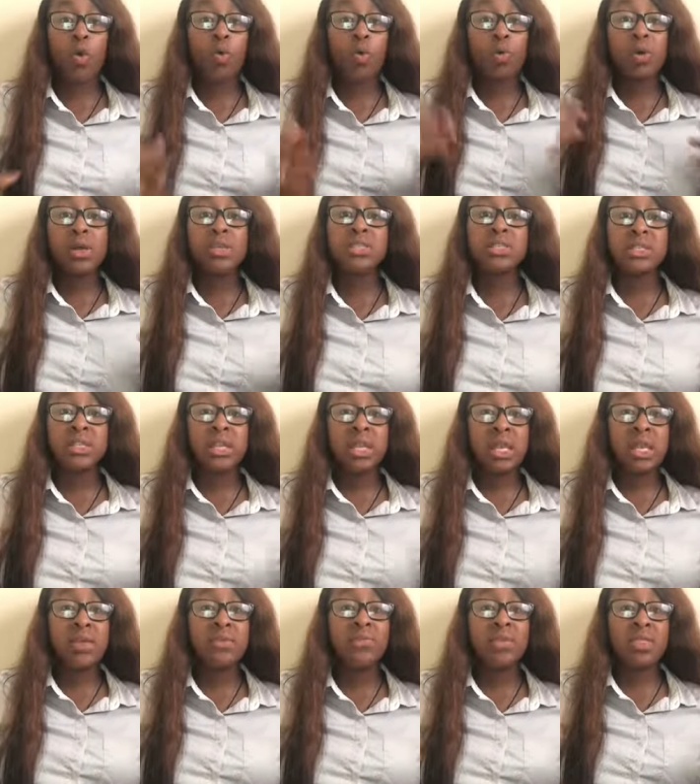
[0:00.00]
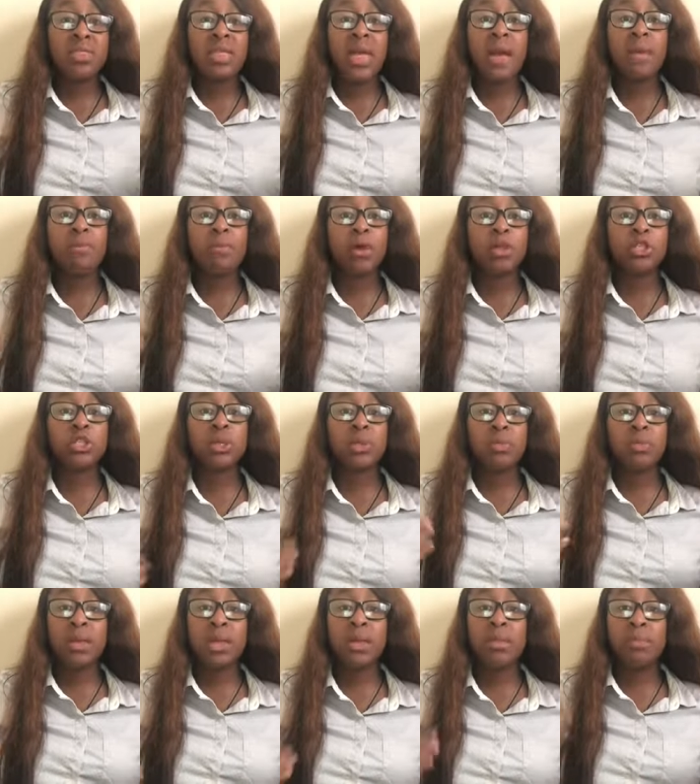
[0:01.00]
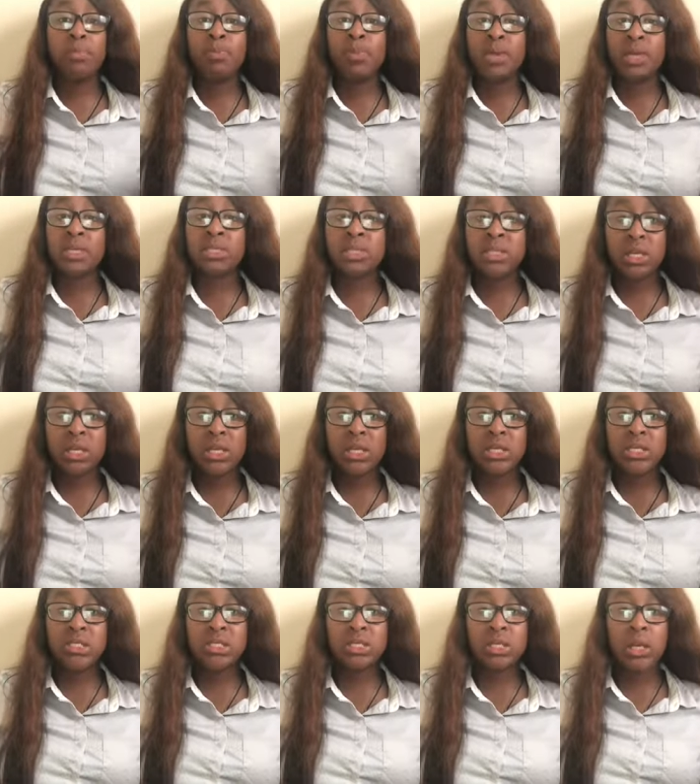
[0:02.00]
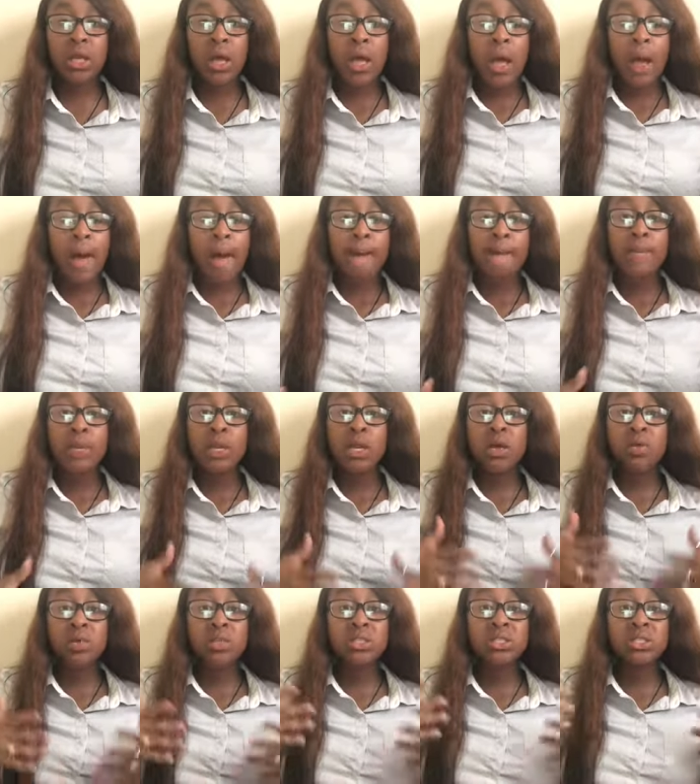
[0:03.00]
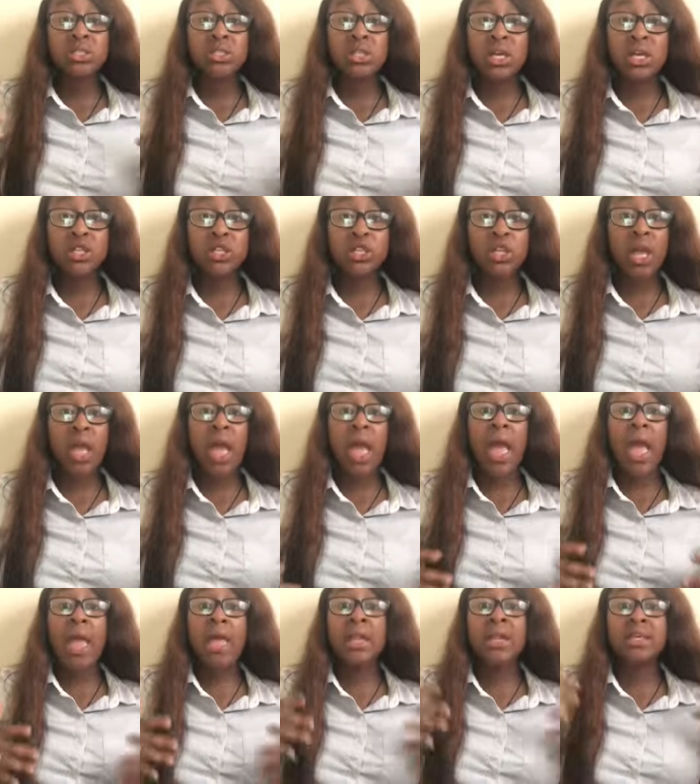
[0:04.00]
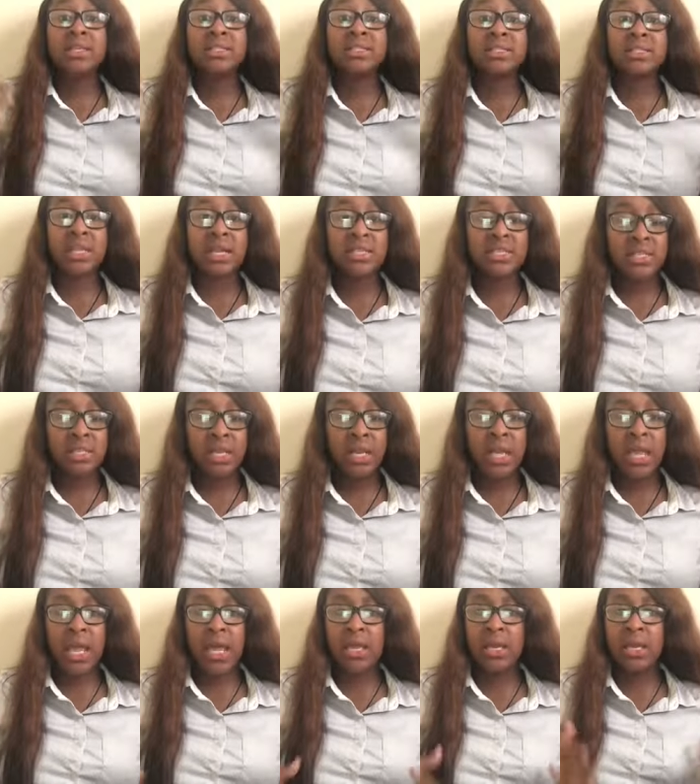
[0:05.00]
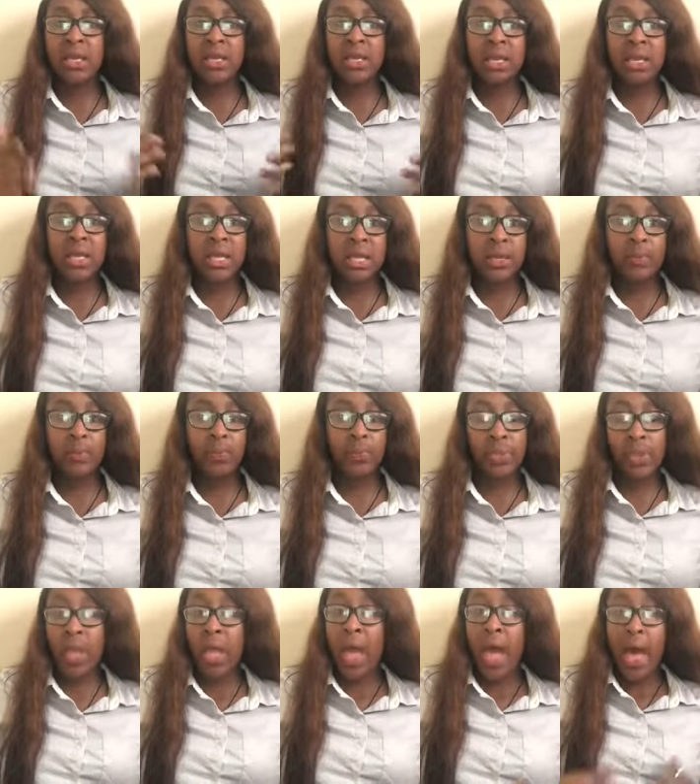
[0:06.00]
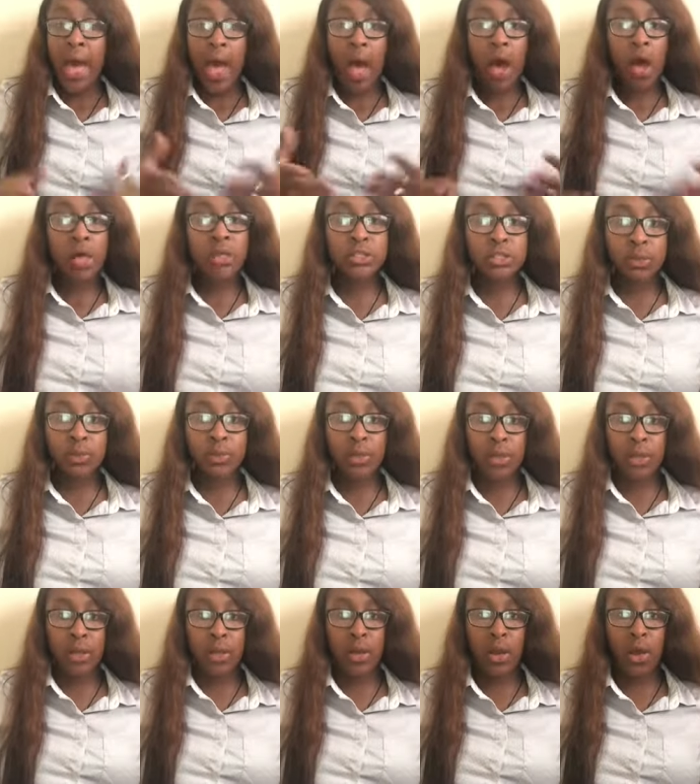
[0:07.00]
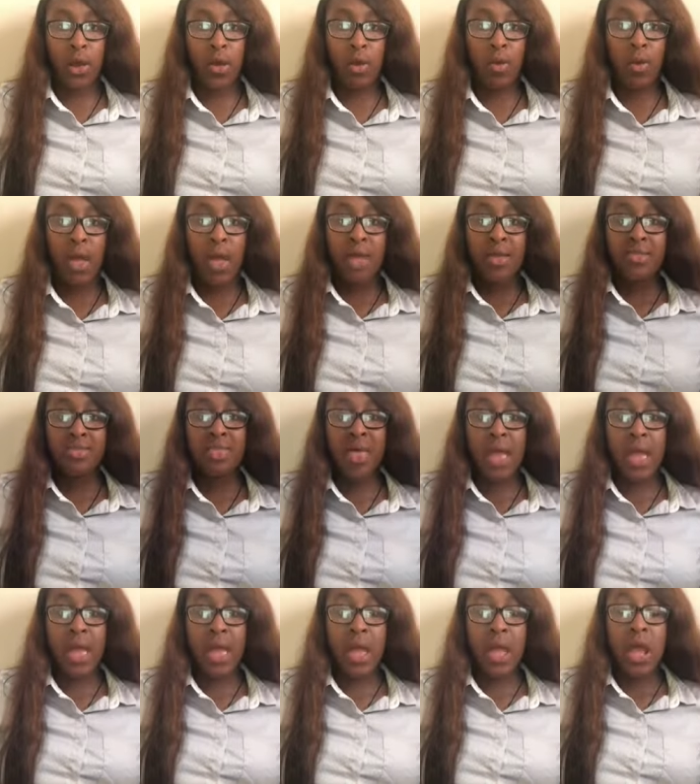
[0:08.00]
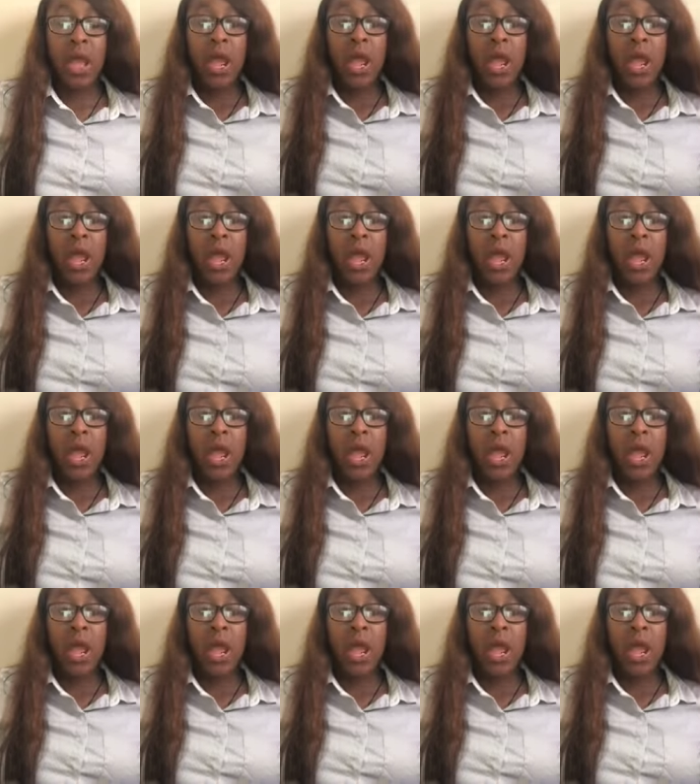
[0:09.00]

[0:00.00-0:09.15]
wasn't even that much a big business, but it was such a necessity and a need. I also didn't know that